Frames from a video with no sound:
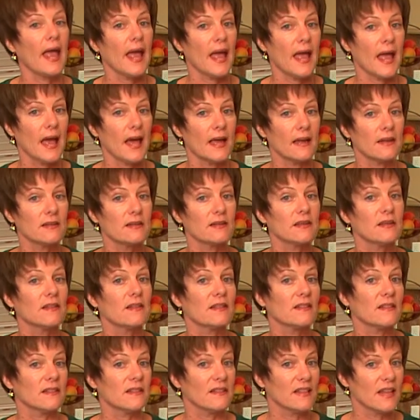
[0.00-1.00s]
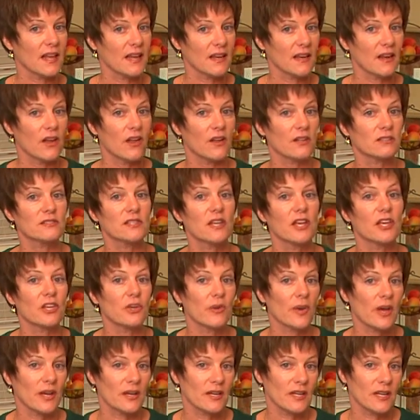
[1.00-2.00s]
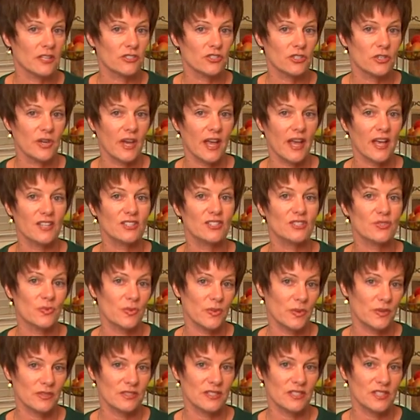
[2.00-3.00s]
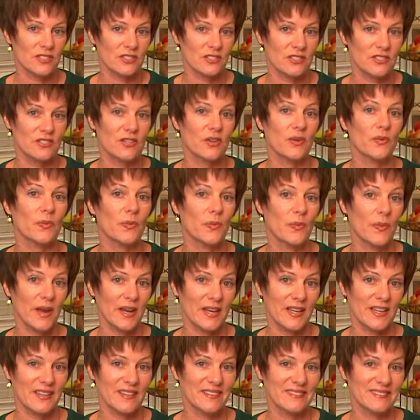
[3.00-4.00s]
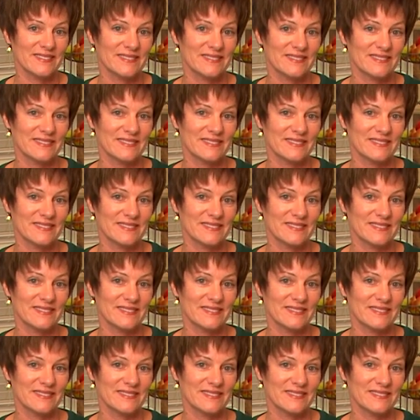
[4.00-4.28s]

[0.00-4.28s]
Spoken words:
and then I'll tell you how to get your casserole dish ready.